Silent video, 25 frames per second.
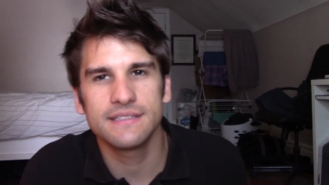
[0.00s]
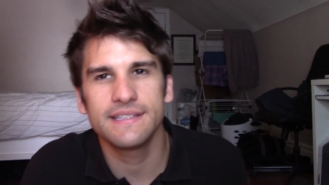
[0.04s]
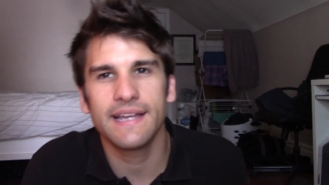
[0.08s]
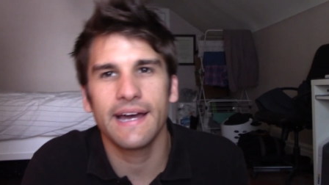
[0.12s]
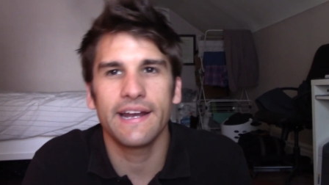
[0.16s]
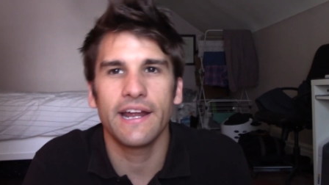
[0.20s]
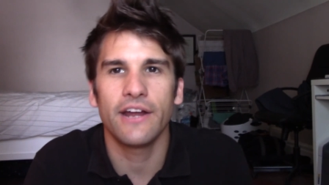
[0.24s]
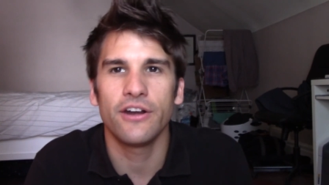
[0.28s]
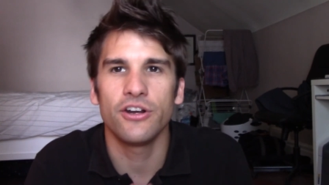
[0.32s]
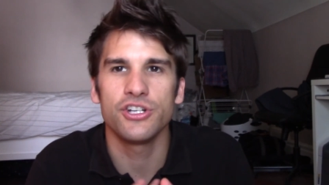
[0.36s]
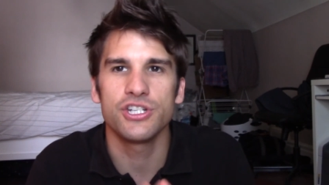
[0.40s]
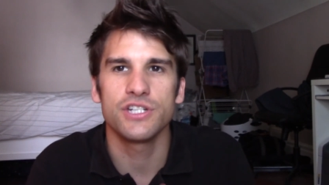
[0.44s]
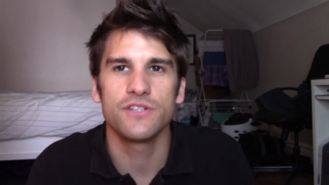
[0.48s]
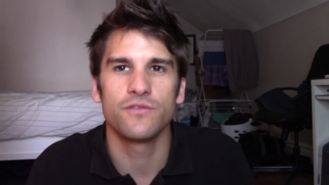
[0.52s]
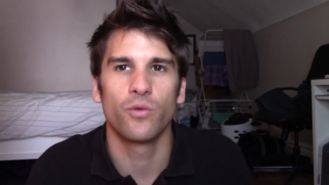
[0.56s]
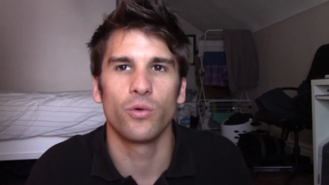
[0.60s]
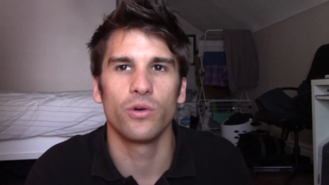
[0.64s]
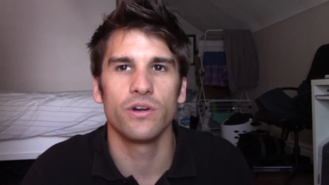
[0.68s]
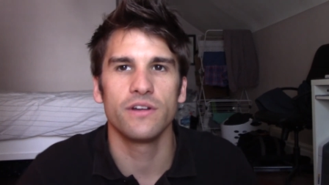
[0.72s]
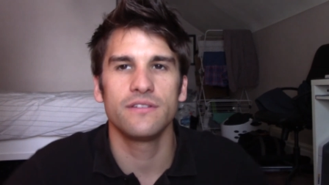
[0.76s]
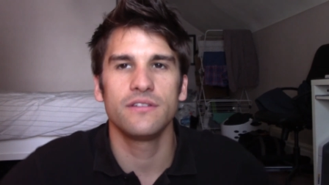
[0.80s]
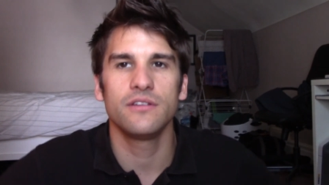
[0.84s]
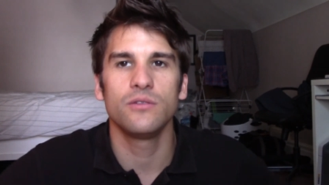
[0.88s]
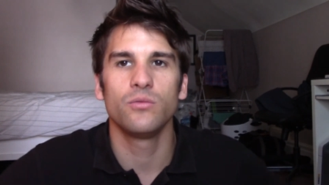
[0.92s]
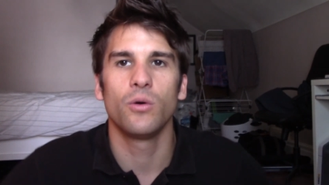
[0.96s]
that energy
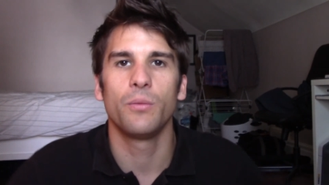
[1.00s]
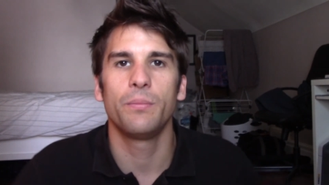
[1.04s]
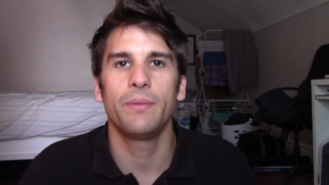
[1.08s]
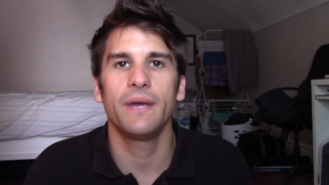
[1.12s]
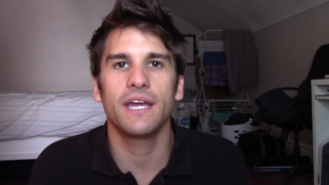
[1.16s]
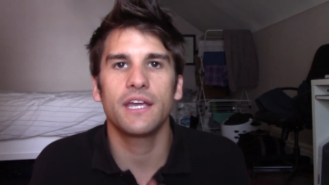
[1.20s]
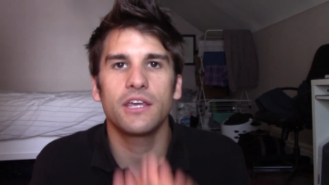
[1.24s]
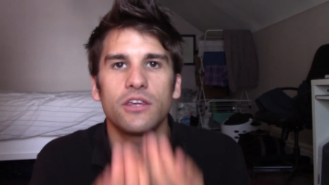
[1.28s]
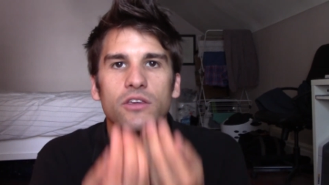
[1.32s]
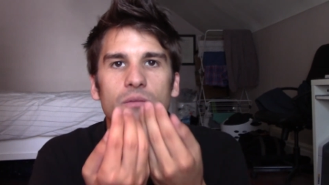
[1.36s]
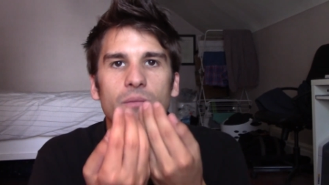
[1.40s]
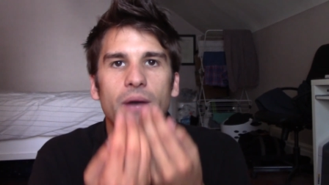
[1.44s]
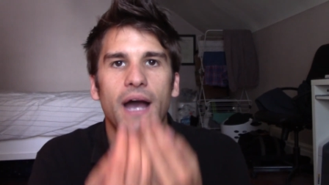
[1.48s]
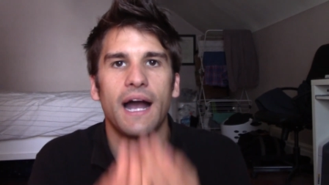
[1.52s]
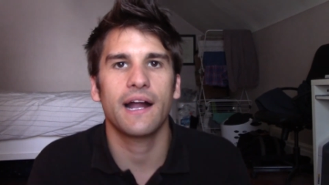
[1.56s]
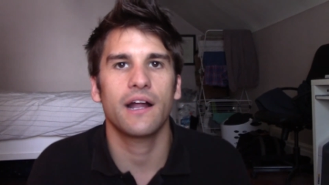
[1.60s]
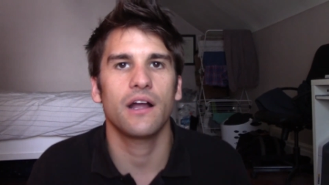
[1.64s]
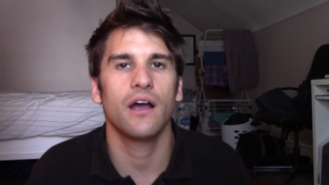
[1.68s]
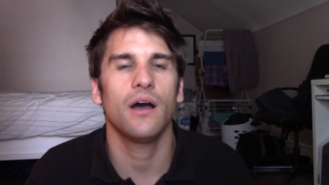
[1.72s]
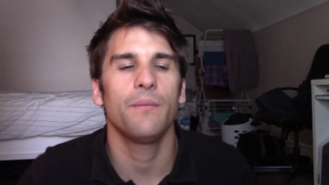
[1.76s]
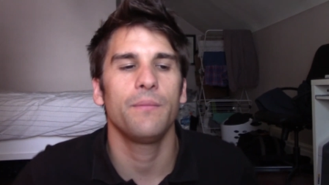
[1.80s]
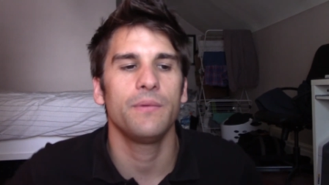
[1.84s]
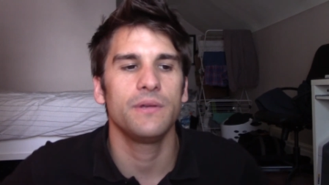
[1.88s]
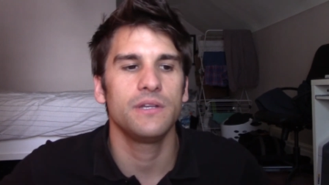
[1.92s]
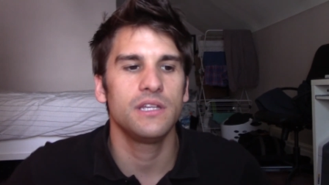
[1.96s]
vortice will pick you back
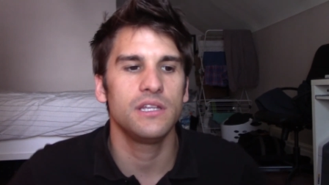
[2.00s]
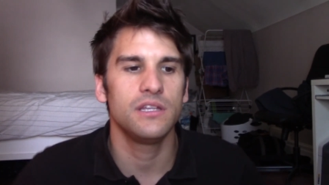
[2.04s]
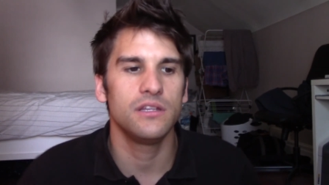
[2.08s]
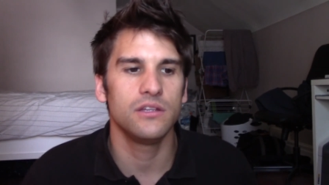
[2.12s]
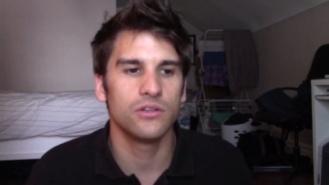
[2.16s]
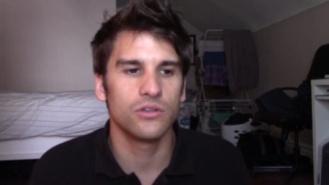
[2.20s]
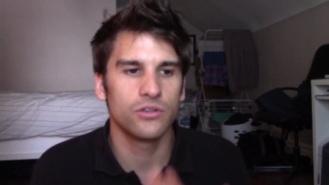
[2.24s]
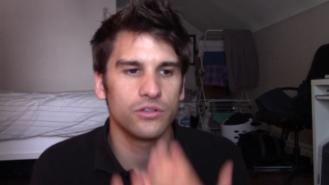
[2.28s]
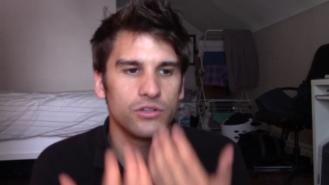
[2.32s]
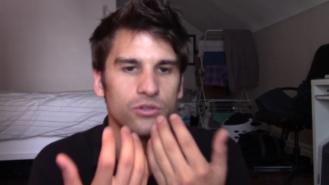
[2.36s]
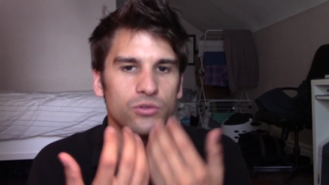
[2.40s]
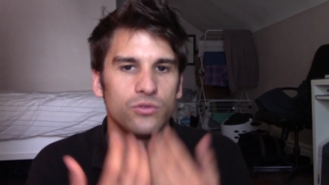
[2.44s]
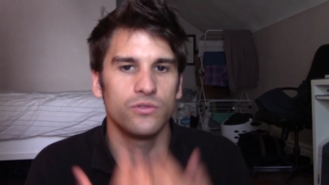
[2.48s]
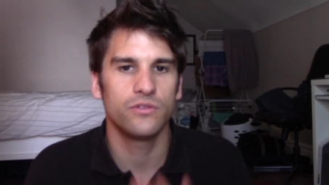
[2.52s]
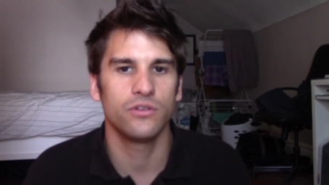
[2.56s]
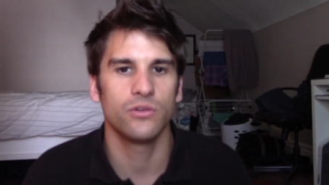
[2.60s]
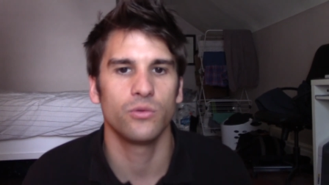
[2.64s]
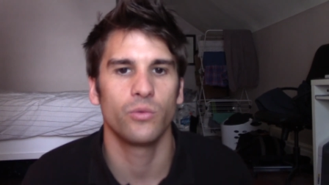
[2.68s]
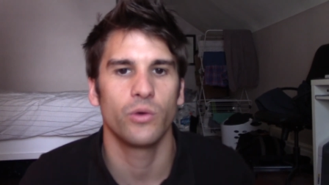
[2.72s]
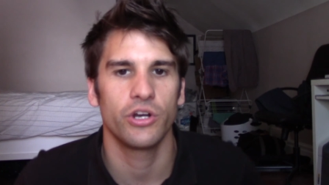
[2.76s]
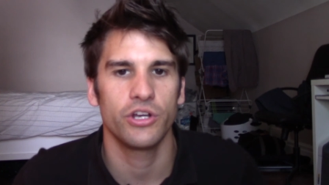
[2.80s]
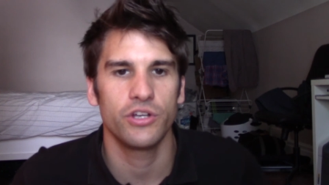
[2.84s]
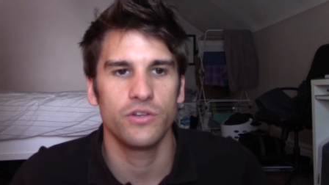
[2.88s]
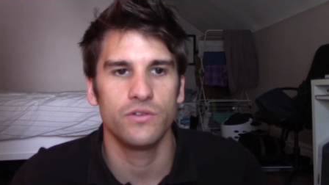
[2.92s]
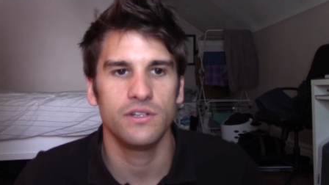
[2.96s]
up and heal you to
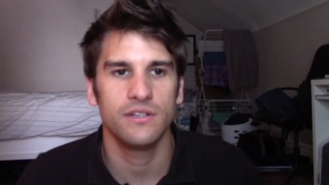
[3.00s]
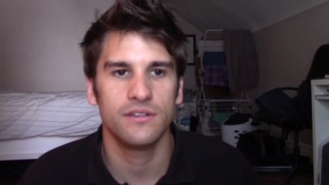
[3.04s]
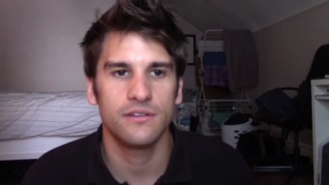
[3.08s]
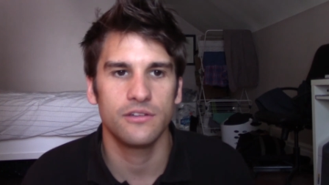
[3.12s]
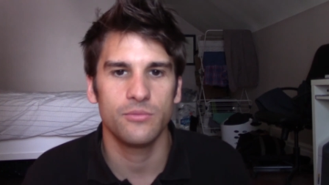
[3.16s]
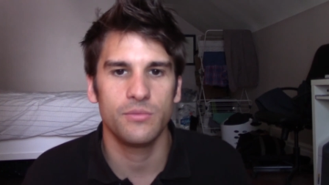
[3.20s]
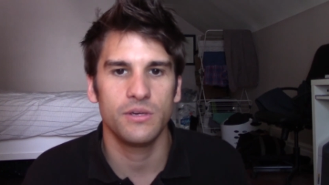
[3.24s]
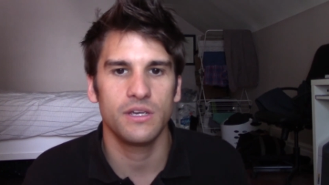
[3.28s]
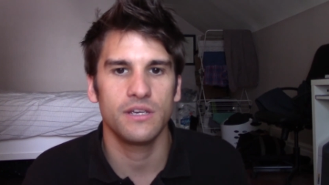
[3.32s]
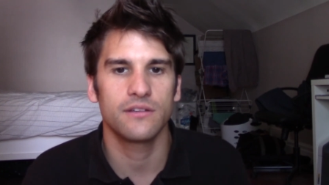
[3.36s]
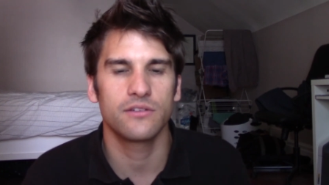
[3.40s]
where you need to be.